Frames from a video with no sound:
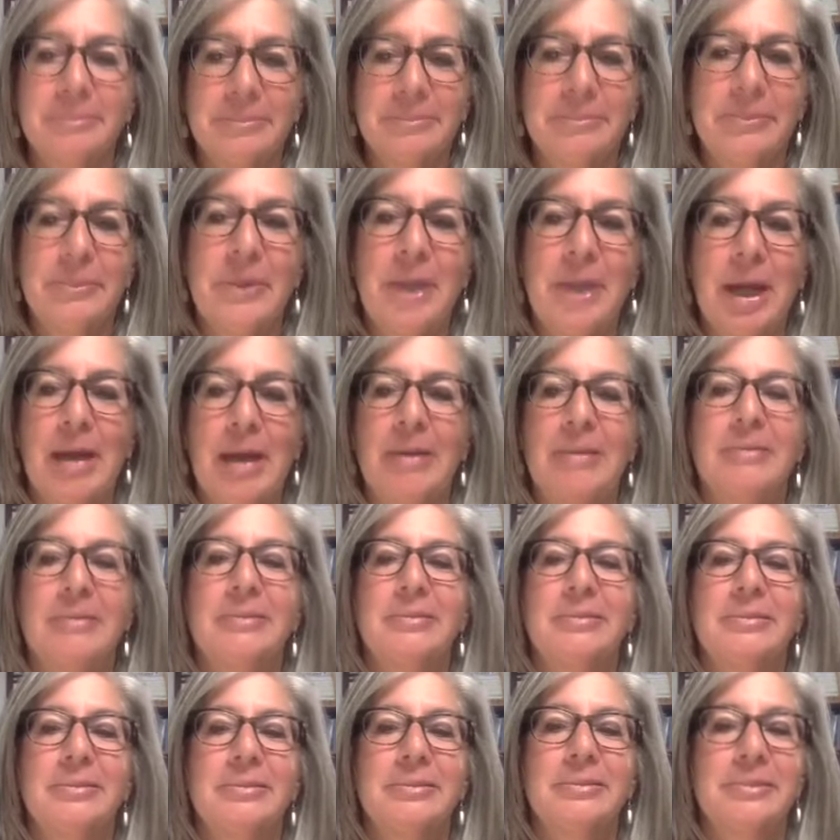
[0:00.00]
Yeah,
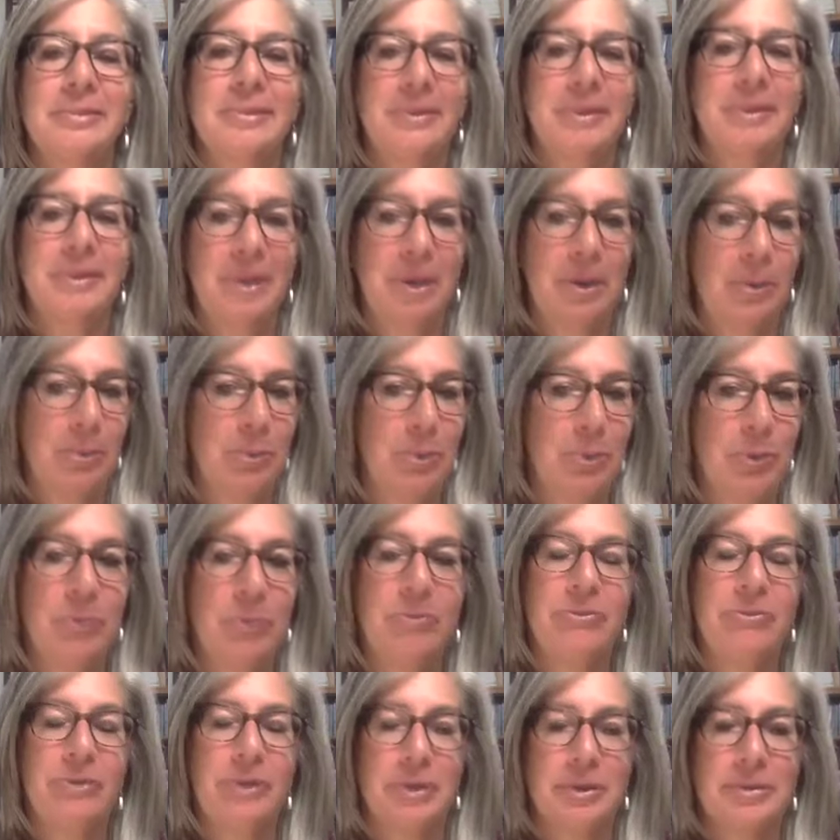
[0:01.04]
they're
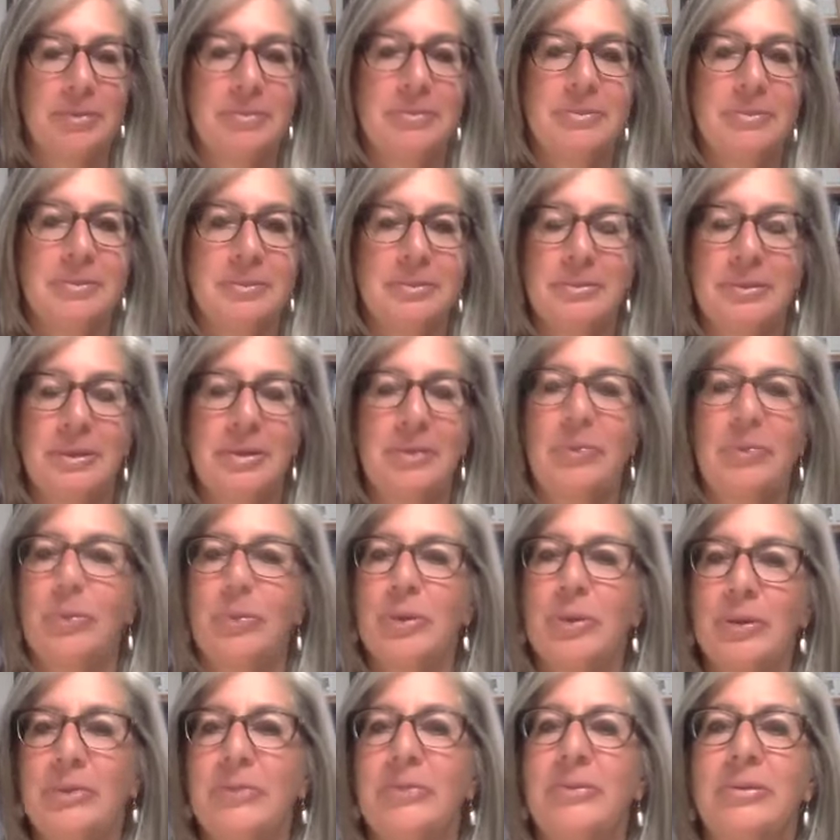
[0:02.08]
beautiful. This
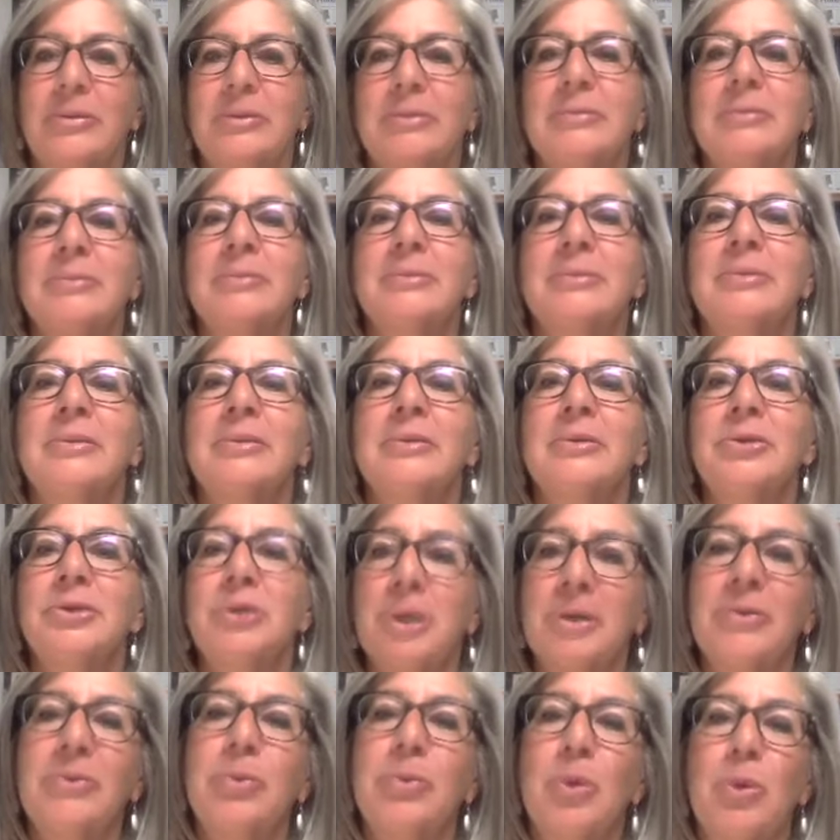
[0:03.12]
was
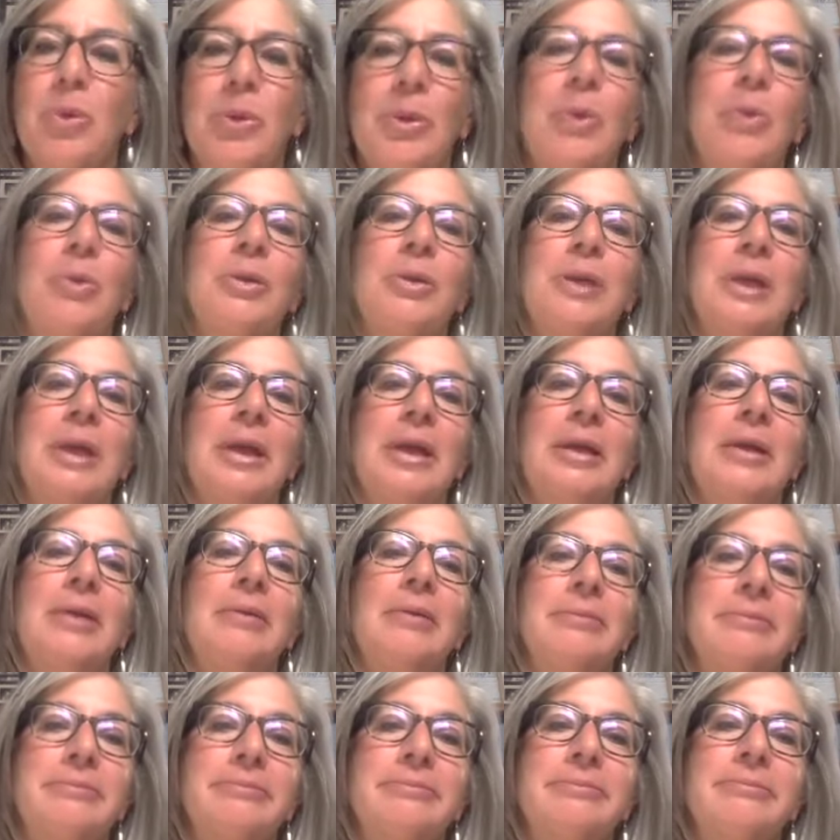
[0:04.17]
just what we all needed.
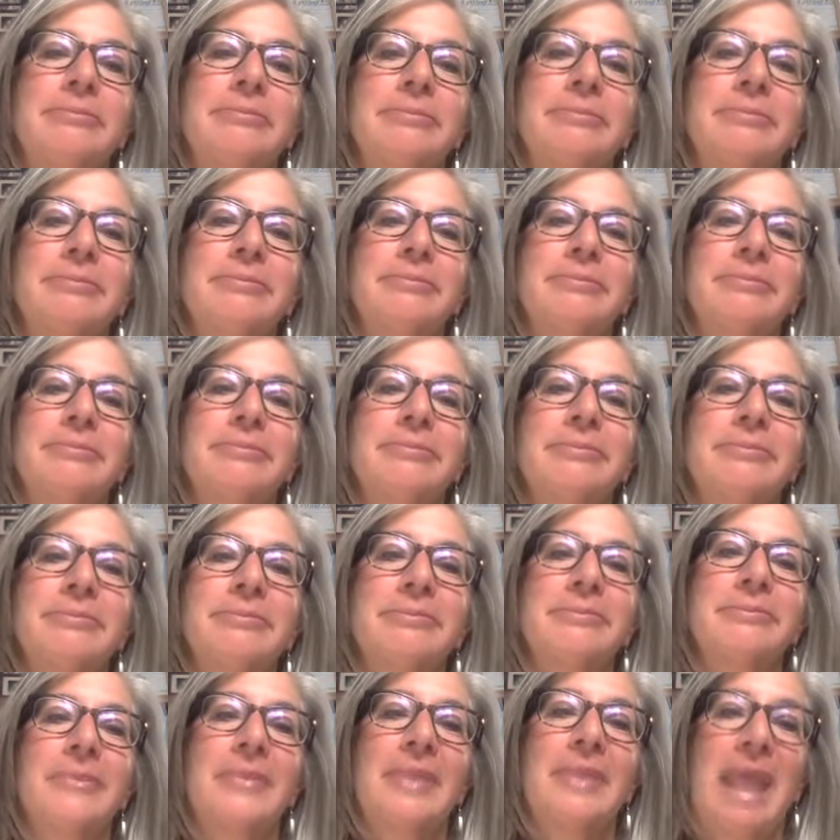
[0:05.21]

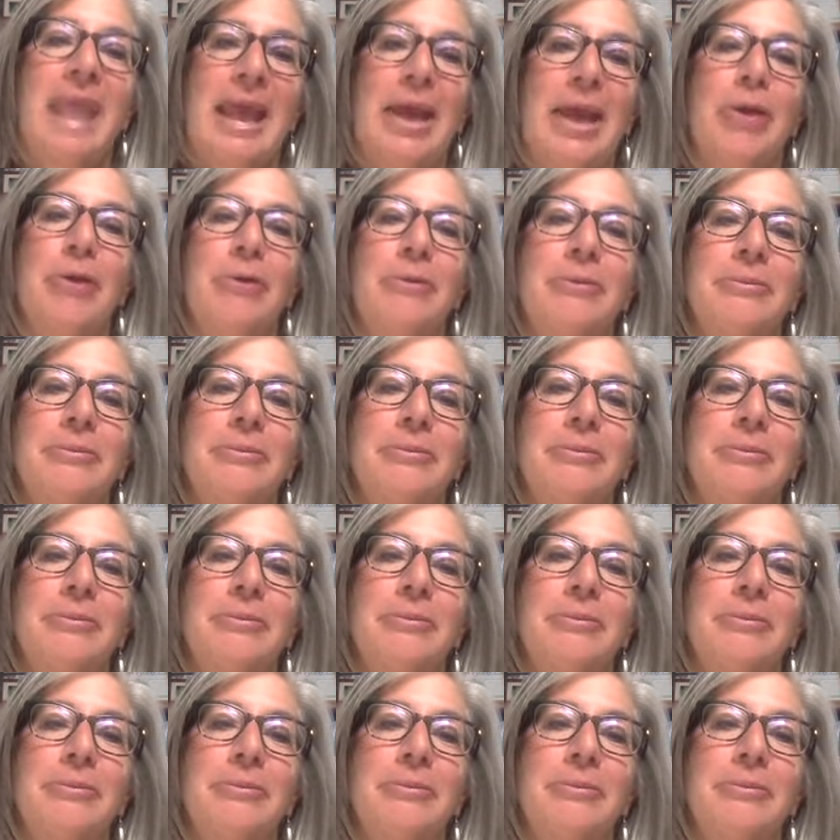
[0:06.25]
Thank you.